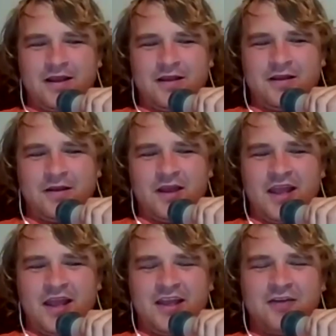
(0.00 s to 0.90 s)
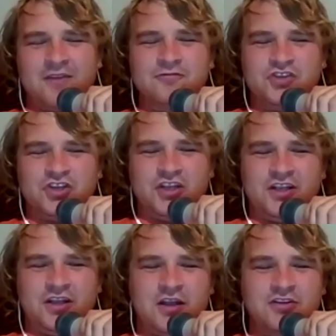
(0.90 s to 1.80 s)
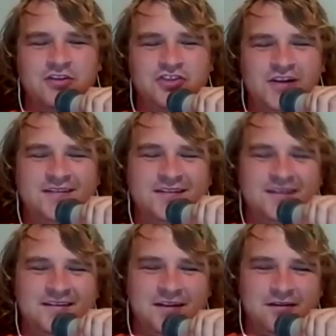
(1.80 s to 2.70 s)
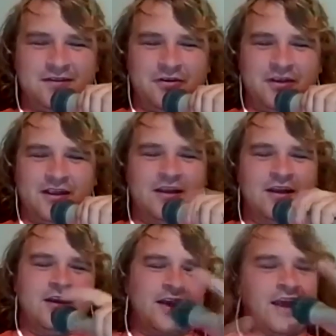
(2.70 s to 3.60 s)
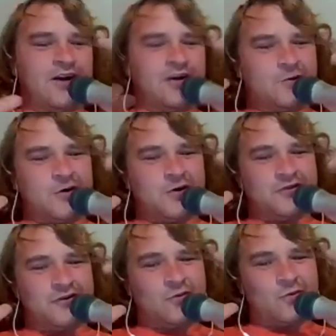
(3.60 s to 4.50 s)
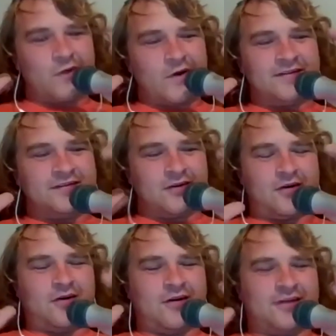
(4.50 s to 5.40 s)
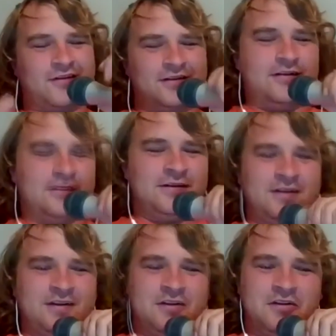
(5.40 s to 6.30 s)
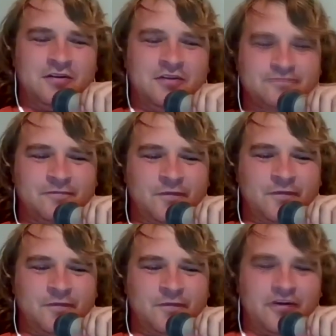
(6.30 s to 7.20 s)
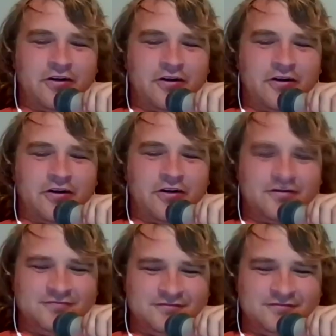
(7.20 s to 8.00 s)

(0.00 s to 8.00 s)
AMG G63 air quotes race car for a charity auction.